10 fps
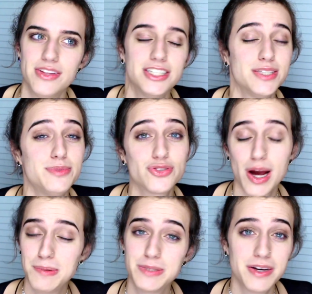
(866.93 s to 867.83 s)
then
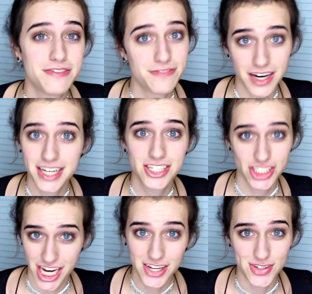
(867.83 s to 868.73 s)
subscribe to my fucking
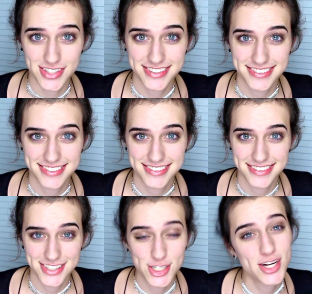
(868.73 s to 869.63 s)
channel
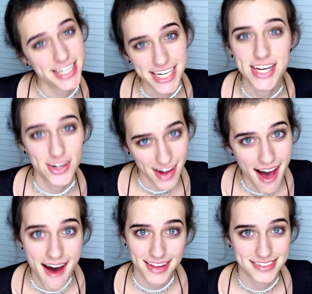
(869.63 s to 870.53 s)
or I'll eat your
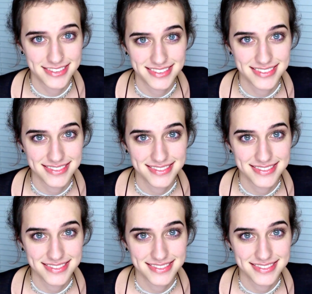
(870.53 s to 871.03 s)
ass.